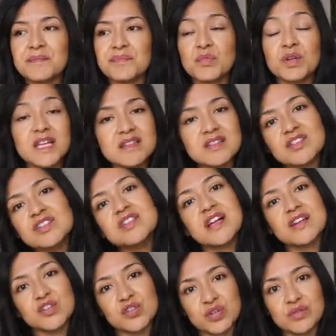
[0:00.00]
When that's just
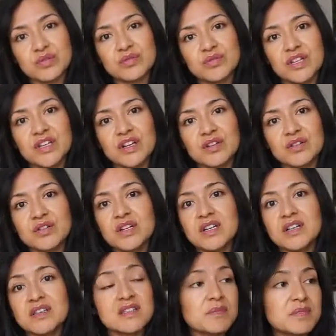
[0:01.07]
not true, you know.
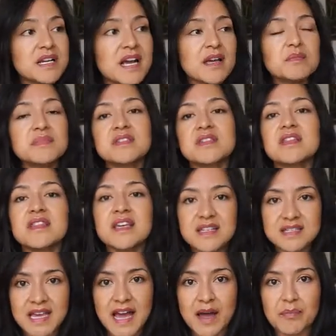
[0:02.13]
Sometimes
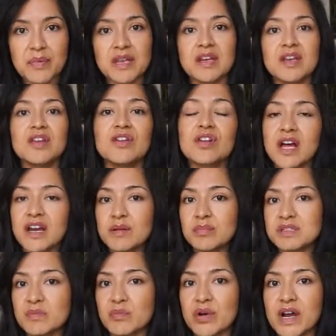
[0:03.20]
things happen, you're not
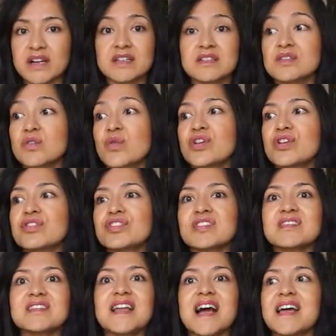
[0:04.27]
able to practice, or you're
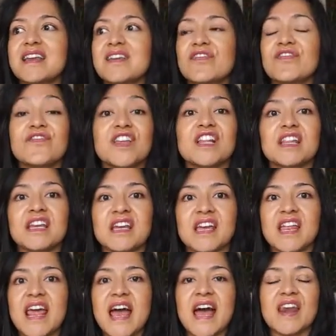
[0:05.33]
just not feeling
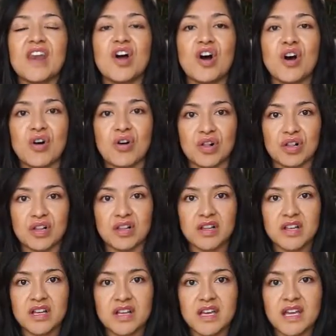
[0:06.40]
it at all.
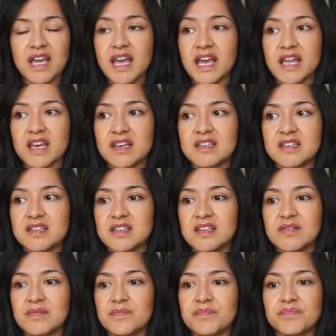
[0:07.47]
And
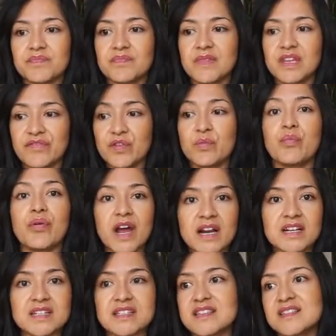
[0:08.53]
if you
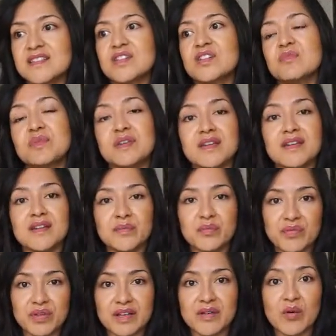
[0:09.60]
practice, it's going to be a
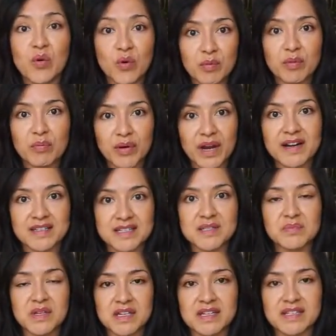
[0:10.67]
pretty horrible practice,
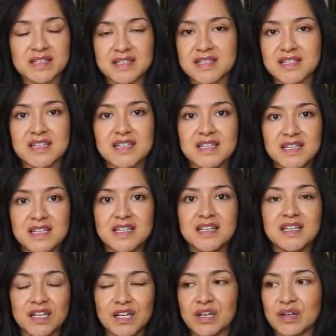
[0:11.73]
because,
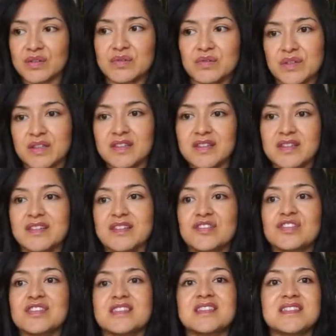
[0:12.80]
you know, you're
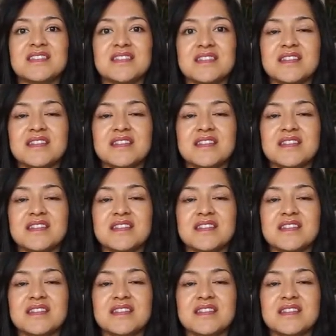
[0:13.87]
just,